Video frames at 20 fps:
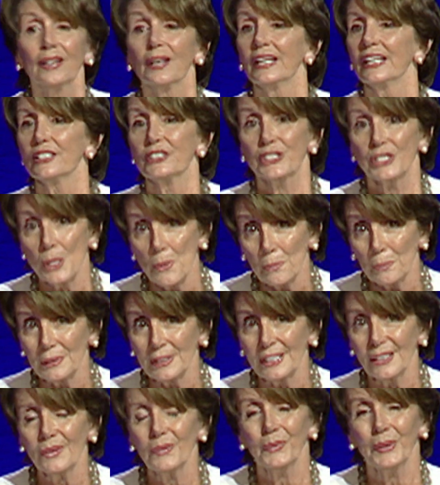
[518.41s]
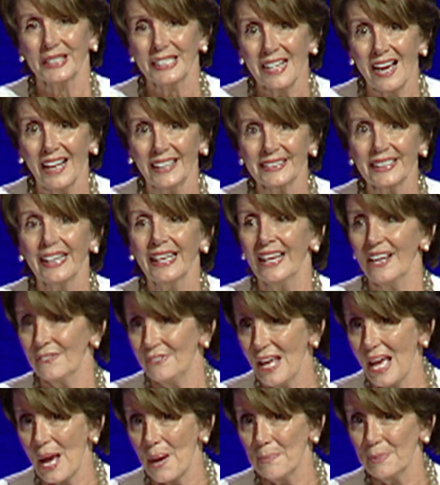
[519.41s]
it simply would not have
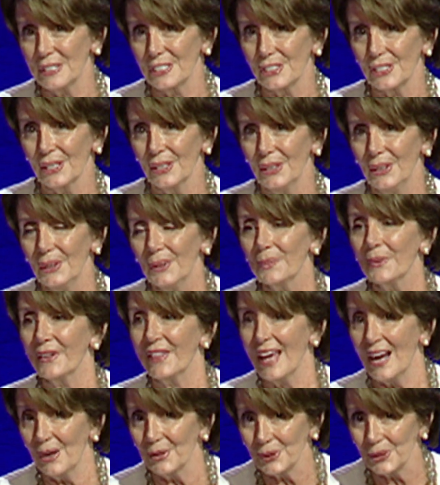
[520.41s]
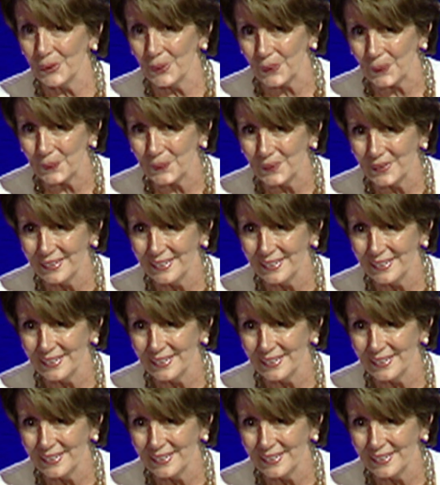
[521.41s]
happened without you.